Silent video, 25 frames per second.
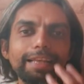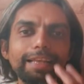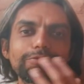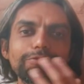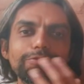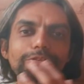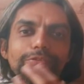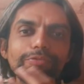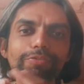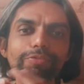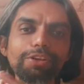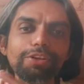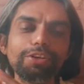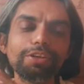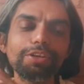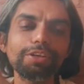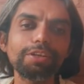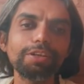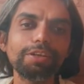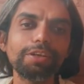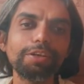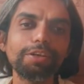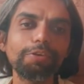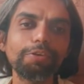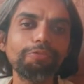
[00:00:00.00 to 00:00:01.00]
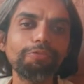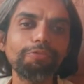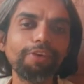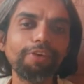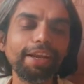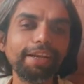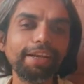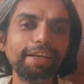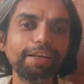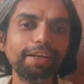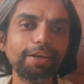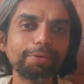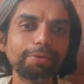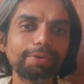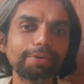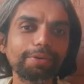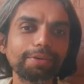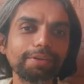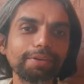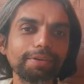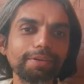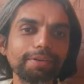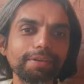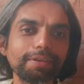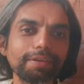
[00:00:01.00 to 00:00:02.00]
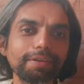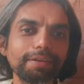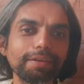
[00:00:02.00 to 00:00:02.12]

As we work to find out